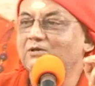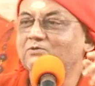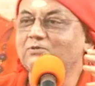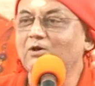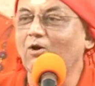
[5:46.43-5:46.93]

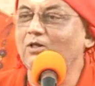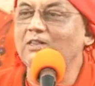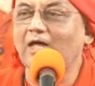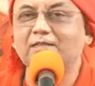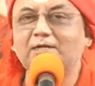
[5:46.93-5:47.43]
So
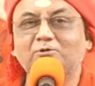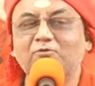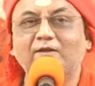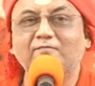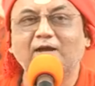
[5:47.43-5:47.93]
all the other
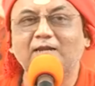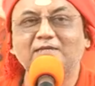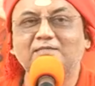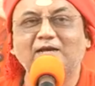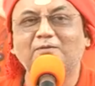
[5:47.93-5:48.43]
12
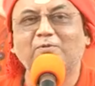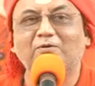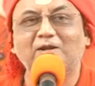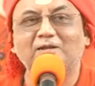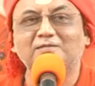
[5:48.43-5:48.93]
Kalis, they are
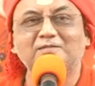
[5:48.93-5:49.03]
powerless.